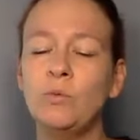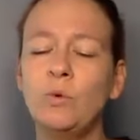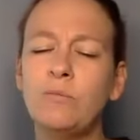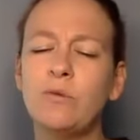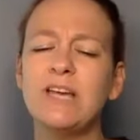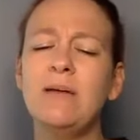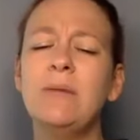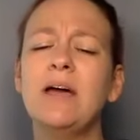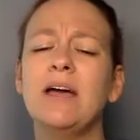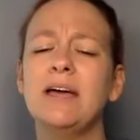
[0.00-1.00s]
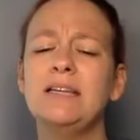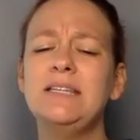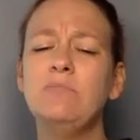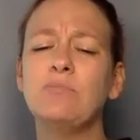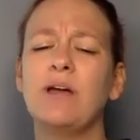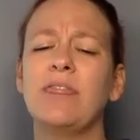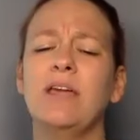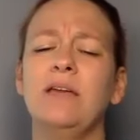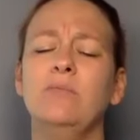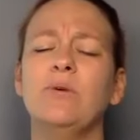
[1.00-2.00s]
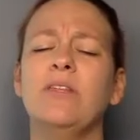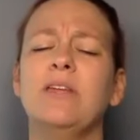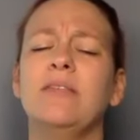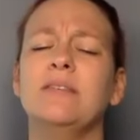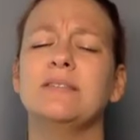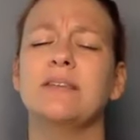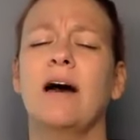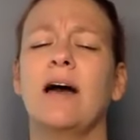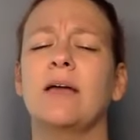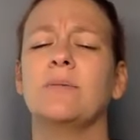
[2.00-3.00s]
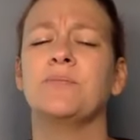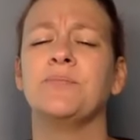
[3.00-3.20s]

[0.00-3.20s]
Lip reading: One more time, deep breath in, breathing in the sky,